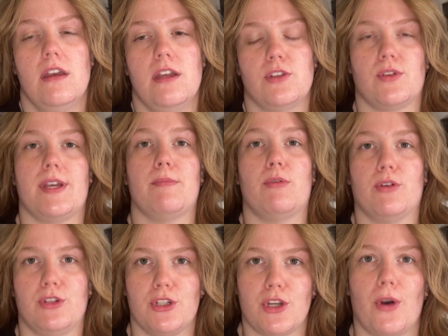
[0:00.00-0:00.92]
it's really
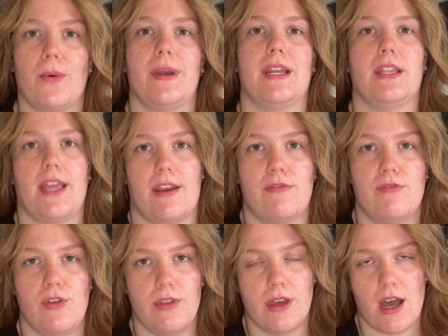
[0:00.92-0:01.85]
important to go in and like
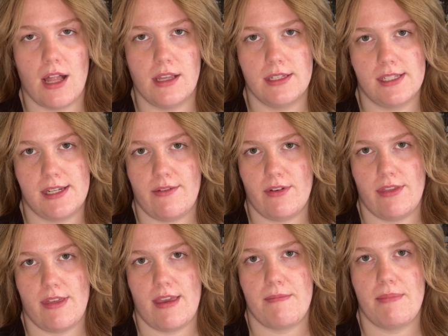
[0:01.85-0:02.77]
view the colors and
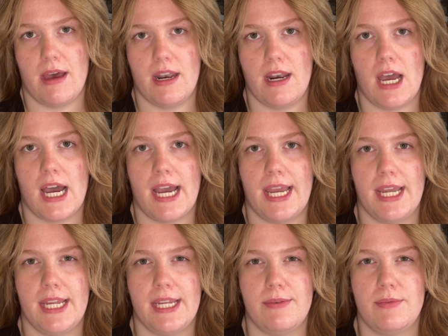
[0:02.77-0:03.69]
everything, but
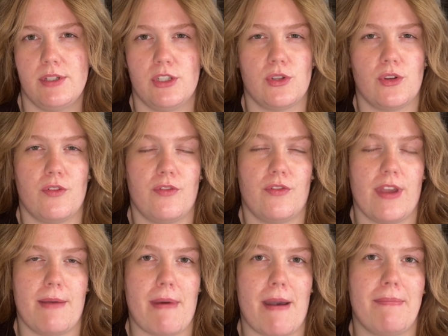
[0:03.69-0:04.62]
I was sort of
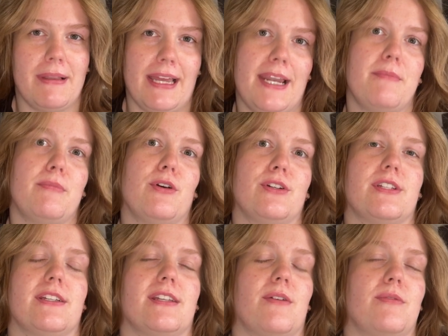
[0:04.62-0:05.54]
in my planning
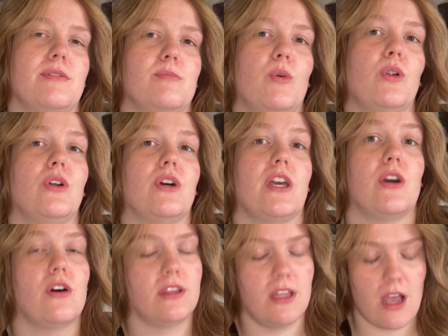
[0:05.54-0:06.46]
process, I was more looking
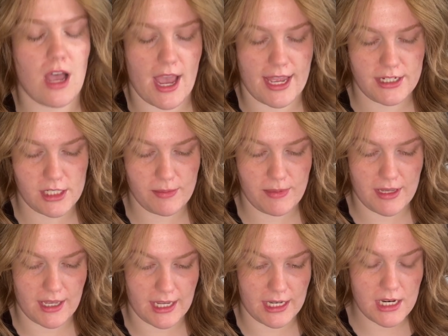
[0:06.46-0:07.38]
online to
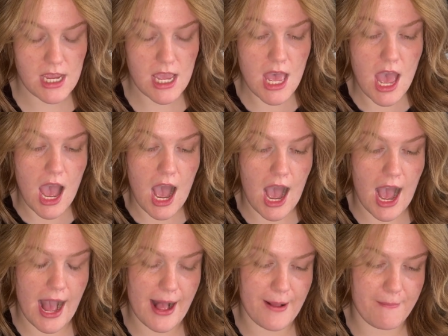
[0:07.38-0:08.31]
begin.
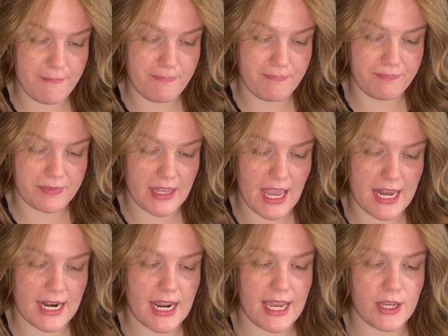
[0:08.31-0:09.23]
And
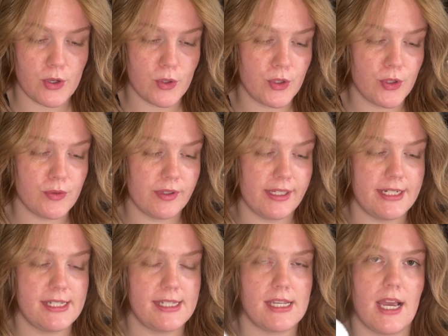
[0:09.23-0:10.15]
I couldn't really
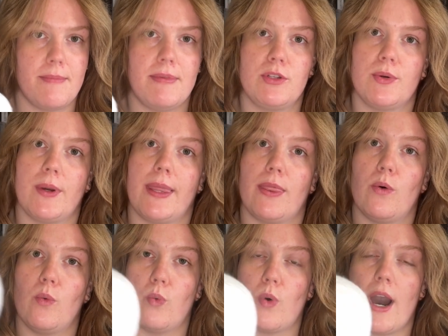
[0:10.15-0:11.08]
decide between the
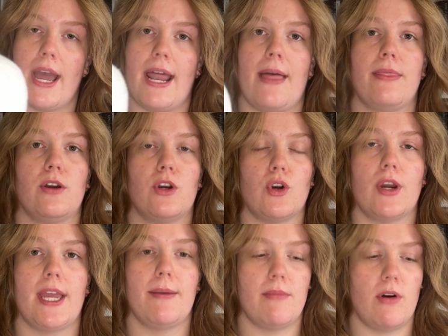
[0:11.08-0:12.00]
white and the
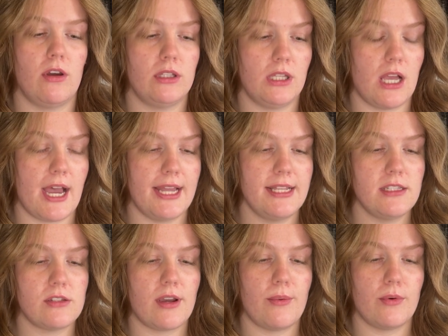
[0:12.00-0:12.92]
cream online,
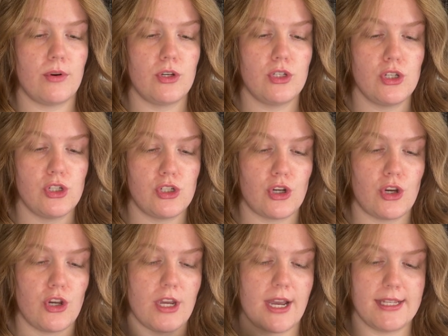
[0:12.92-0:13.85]
so I wanted to show
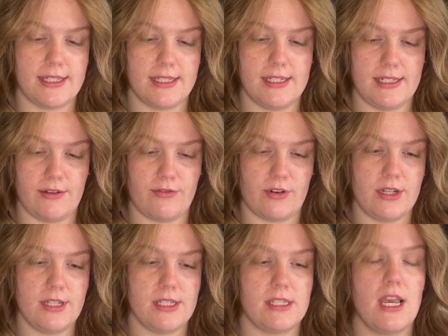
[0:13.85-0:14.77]
you guys the
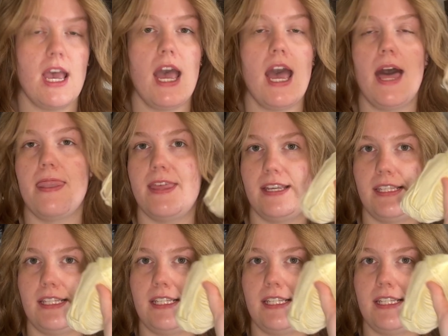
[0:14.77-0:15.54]
difference. This